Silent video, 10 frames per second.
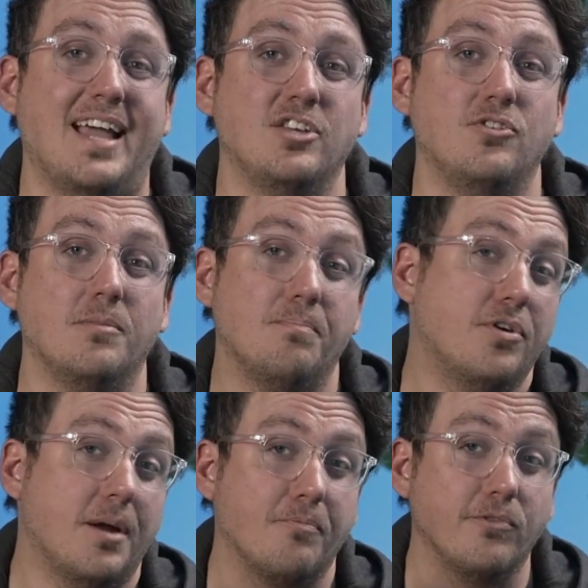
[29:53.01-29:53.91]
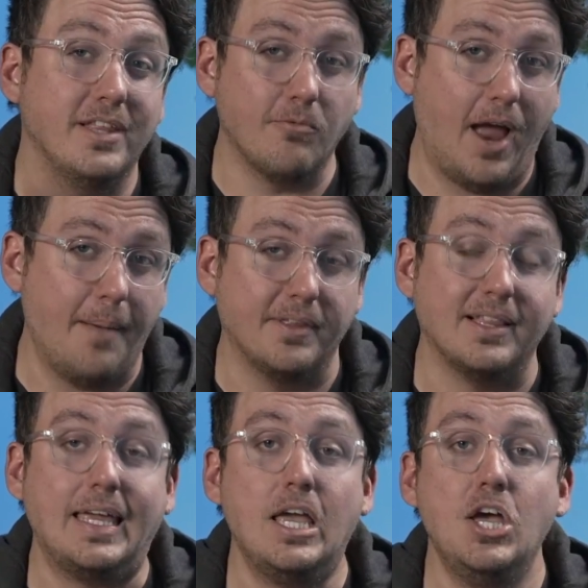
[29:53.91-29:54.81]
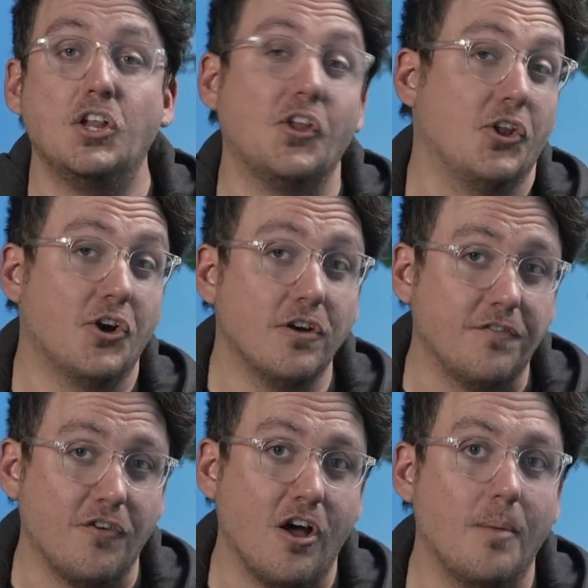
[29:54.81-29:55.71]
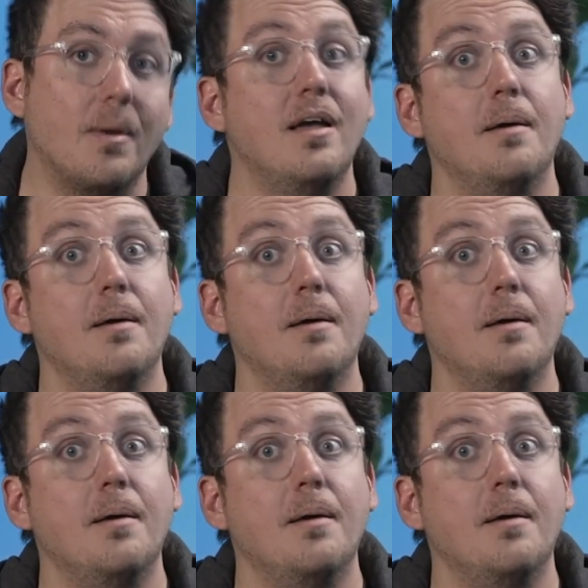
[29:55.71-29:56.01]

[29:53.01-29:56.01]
that you can put up really rapidly, learn from,